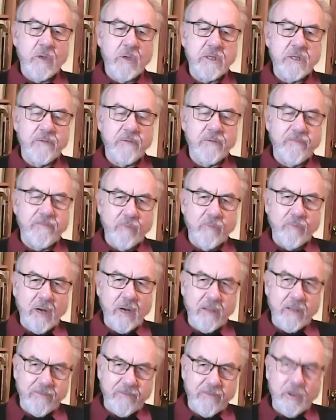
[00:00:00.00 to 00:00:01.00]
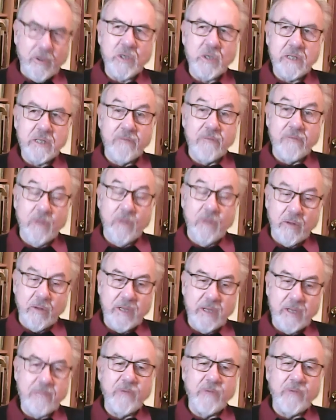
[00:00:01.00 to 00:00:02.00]
the, one of the first, if not
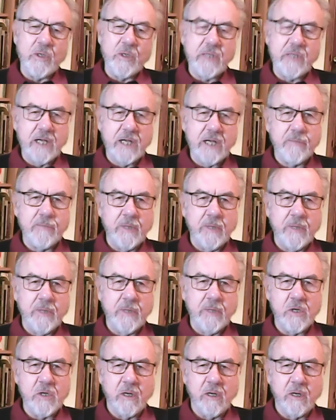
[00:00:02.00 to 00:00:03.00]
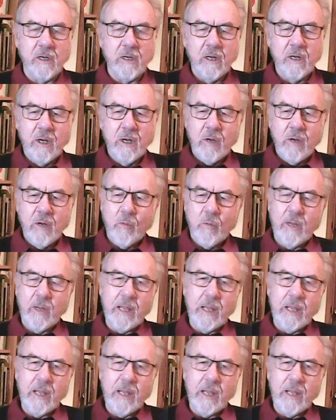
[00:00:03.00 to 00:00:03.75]
the first expedition where they